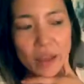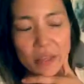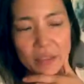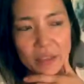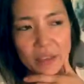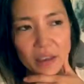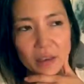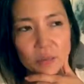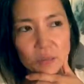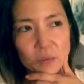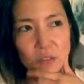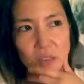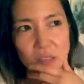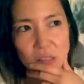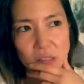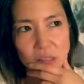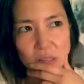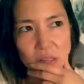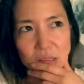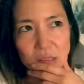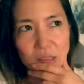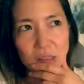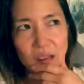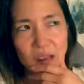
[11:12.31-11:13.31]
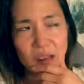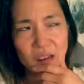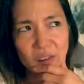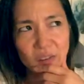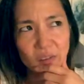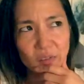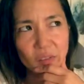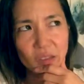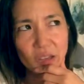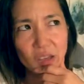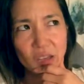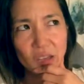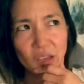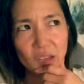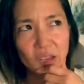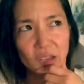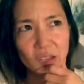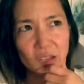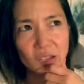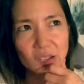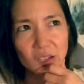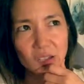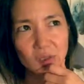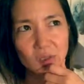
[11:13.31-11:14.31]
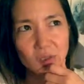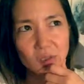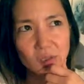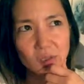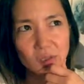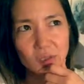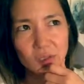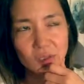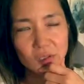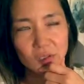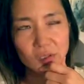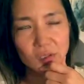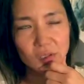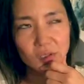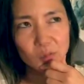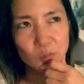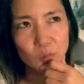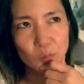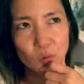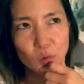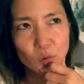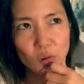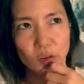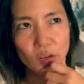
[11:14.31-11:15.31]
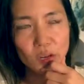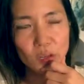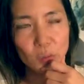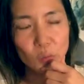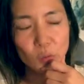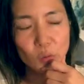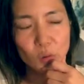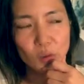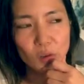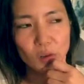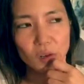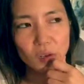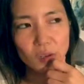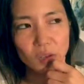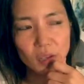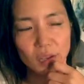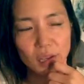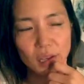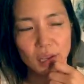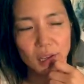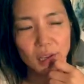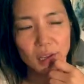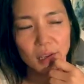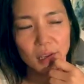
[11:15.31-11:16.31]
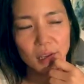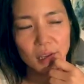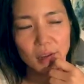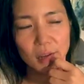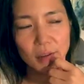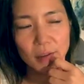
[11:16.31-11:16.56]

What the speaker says: I think I'm just kind of getting more and more like